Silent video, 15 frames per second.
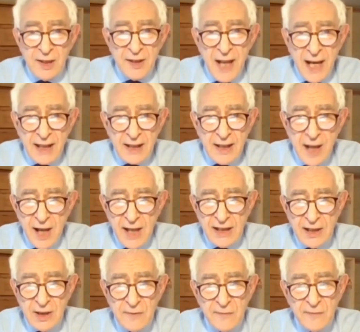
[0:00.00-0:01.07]
That
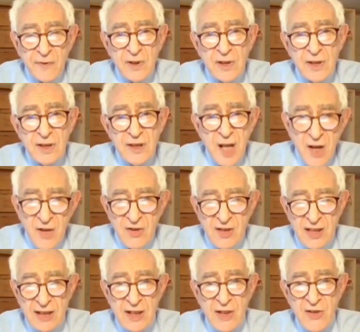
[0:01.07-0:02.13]
kind of
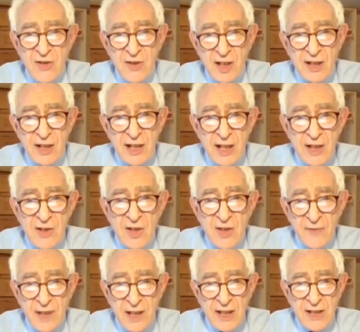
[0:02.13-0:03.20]
nastiness and
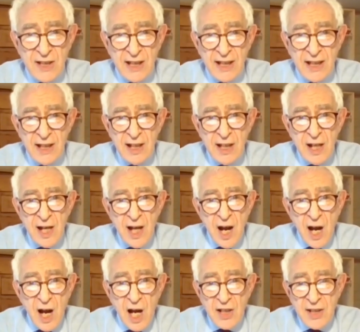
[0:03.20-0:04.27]
incivility
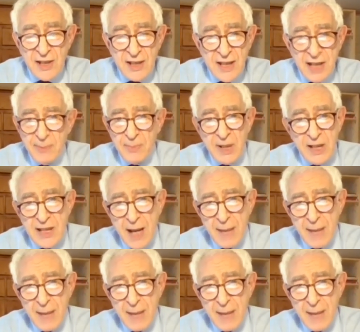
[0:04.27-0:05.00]
are deeply